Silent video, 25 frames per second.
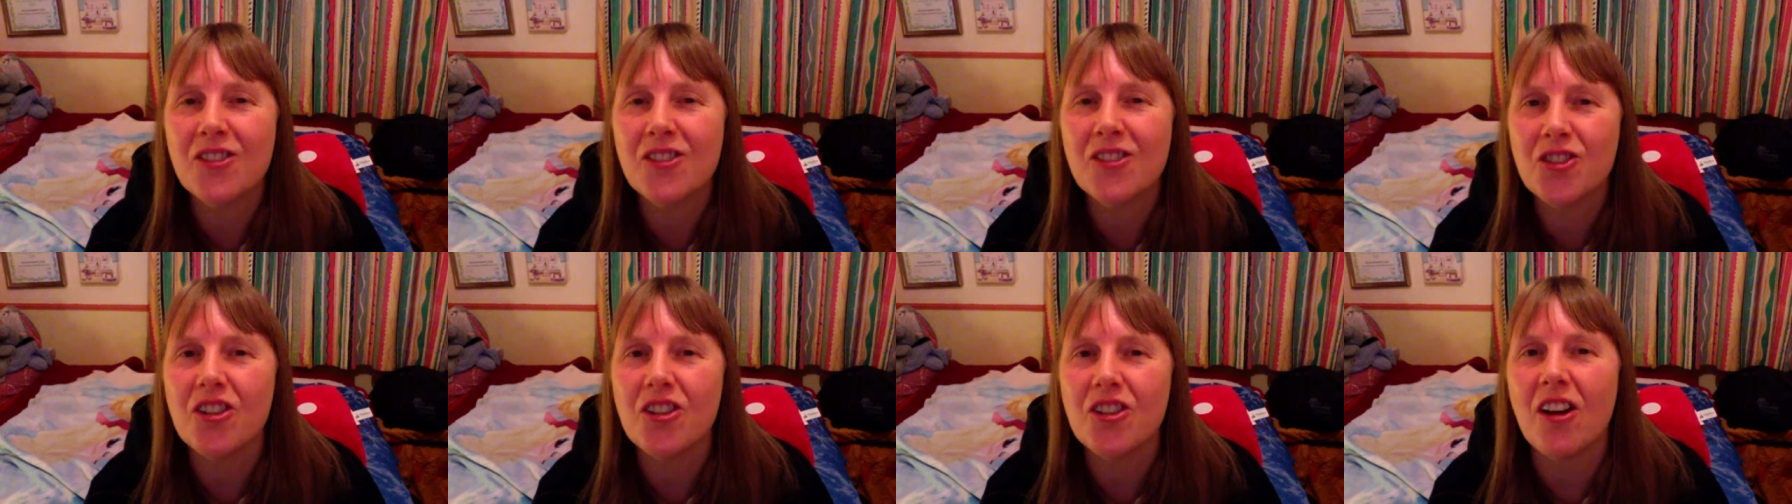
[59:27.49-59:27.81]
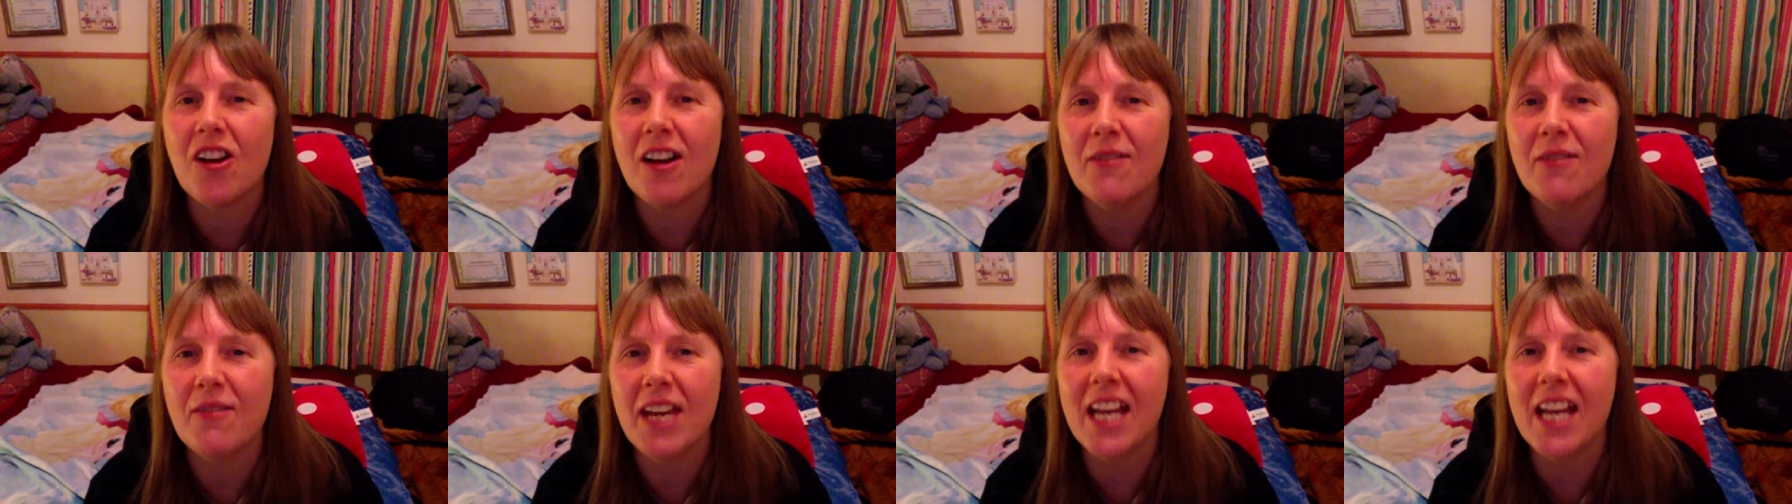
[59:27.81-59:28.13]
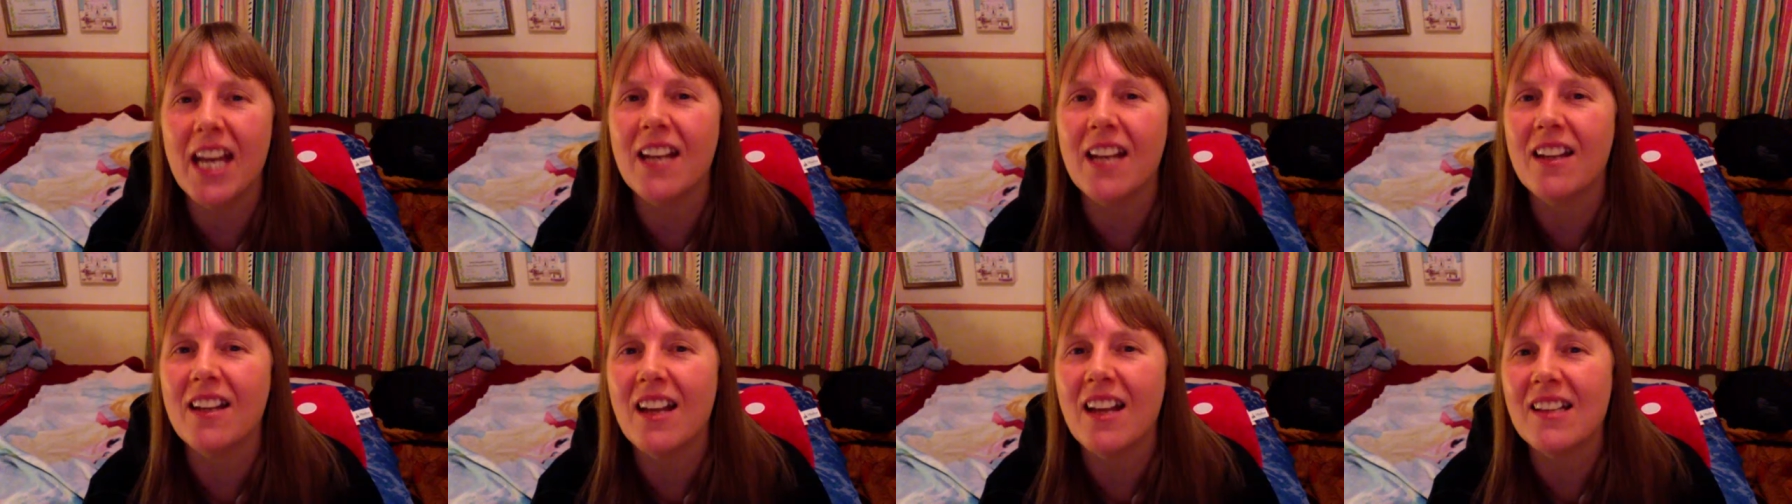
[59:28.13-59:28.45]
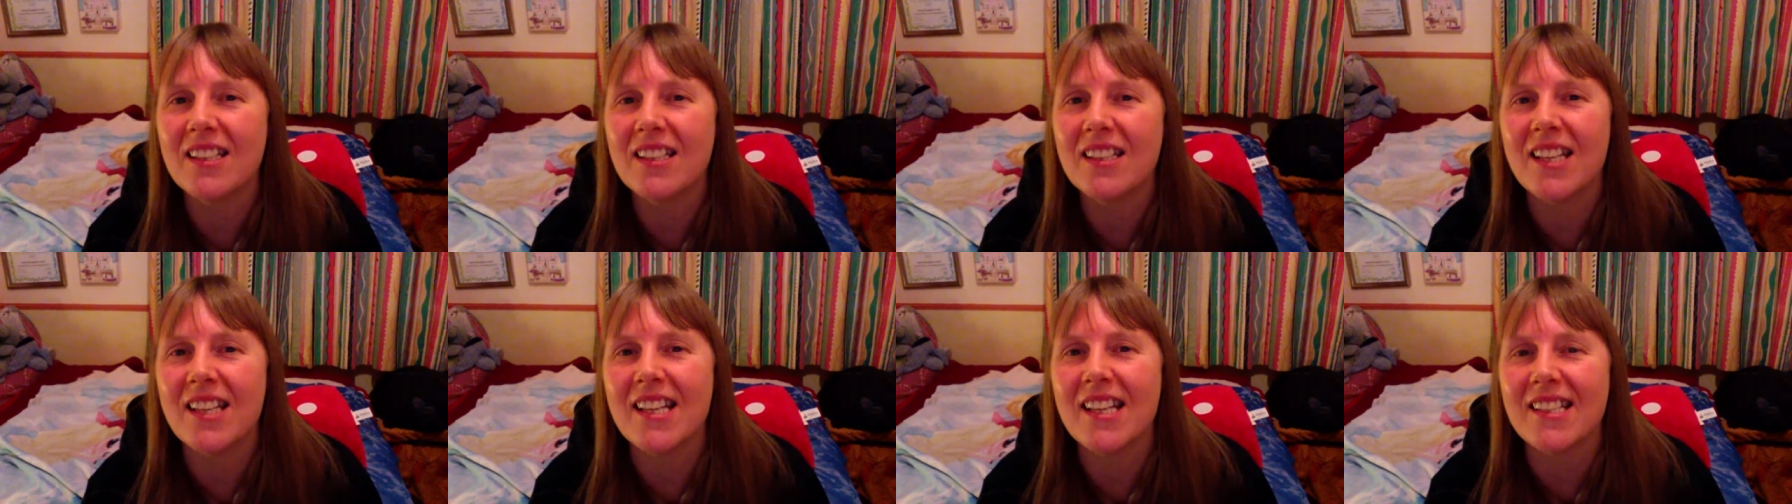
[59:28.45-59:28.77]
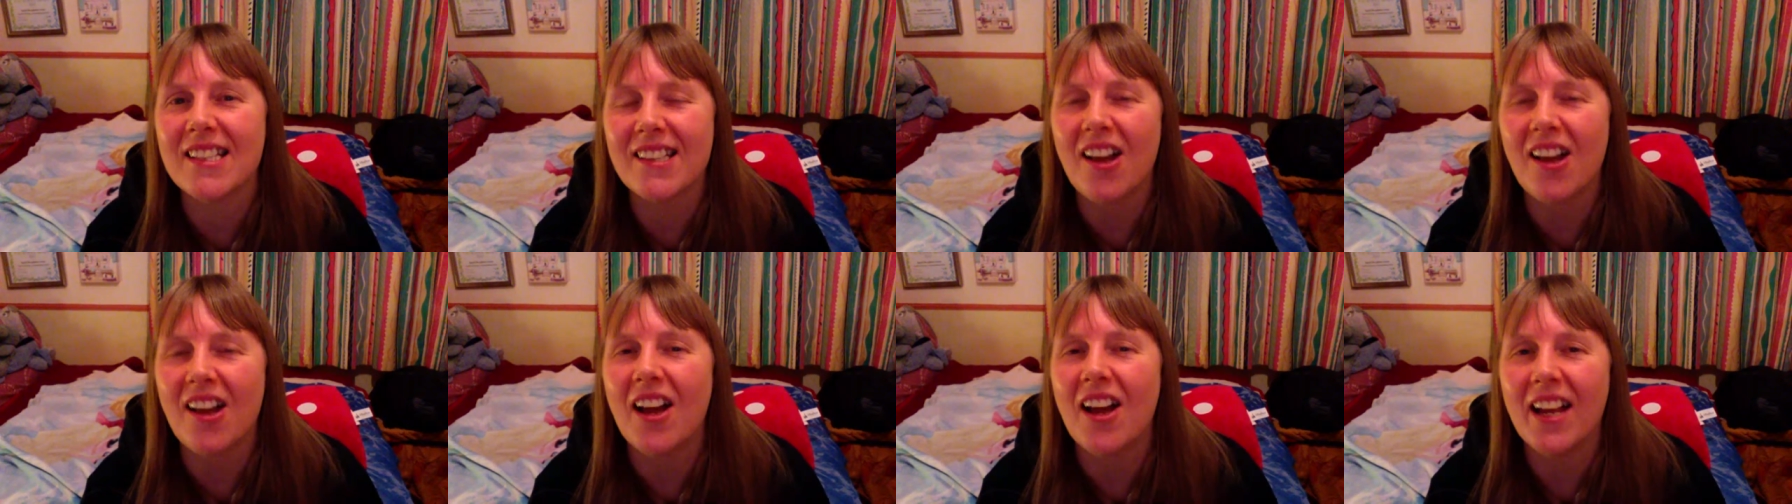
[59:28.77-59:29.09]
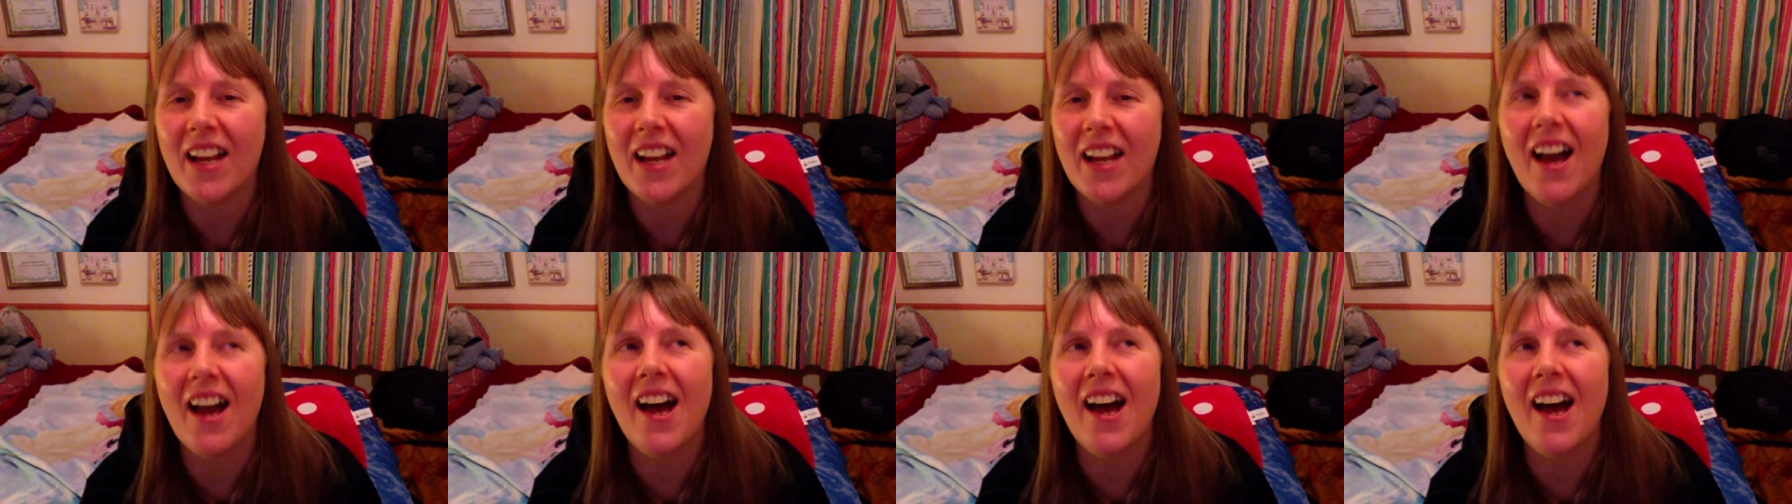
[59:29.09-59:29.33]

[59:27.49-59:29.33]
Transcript: Do you know what I mean? It's like,